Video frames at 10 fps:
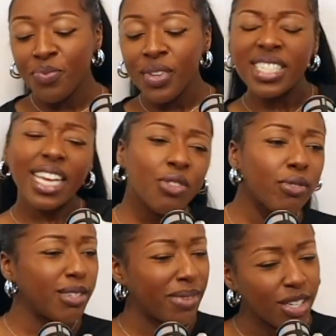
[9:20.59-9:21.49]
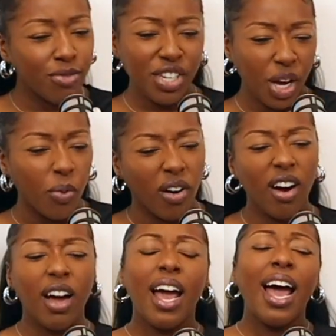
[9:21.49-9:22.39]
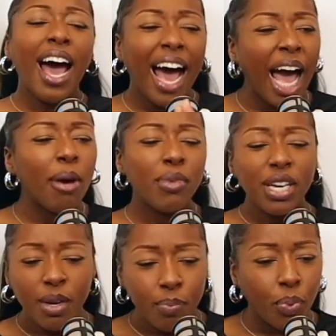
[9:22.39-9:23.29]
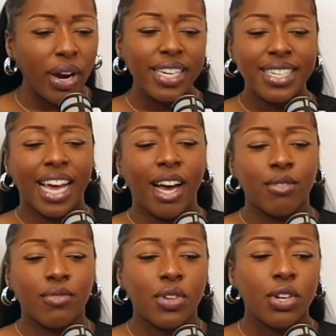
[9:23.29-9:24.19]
So I thought to myself, you know what? I'm going to break down